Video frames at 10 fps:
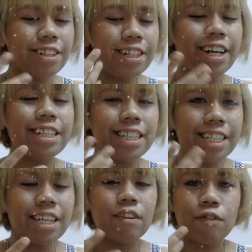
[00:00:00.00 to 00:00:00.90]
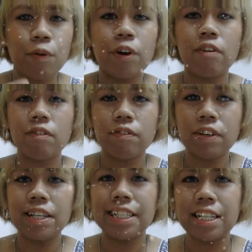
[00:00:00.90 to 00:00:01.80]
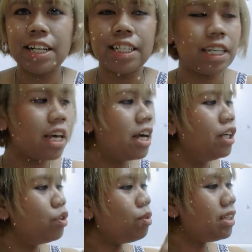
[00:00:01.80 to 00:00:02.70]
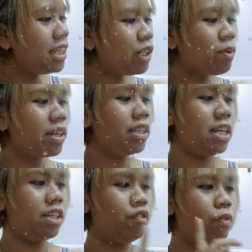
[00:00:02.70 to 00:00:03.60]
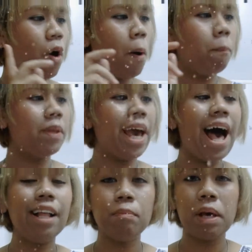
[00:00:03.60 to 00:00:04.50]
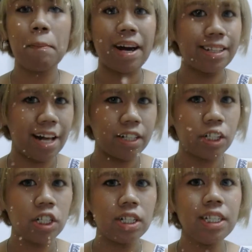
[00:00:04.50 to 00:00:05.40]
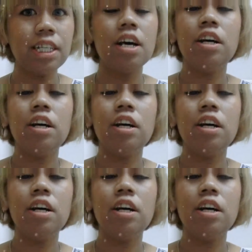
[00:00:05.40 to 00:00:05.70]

cleansing, for face cleansing. So this one is from Handmade by Dalicious.